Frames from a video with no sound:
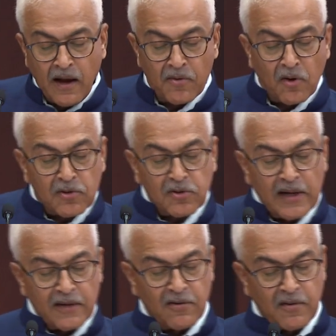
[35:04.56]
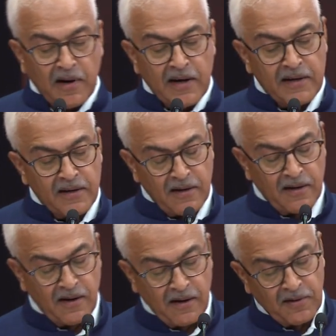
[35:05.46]
I would also like to remind
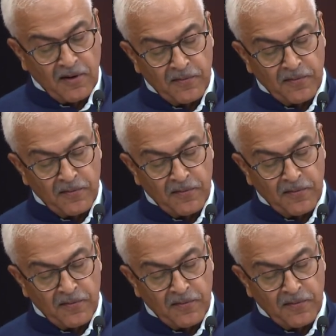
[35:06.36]
our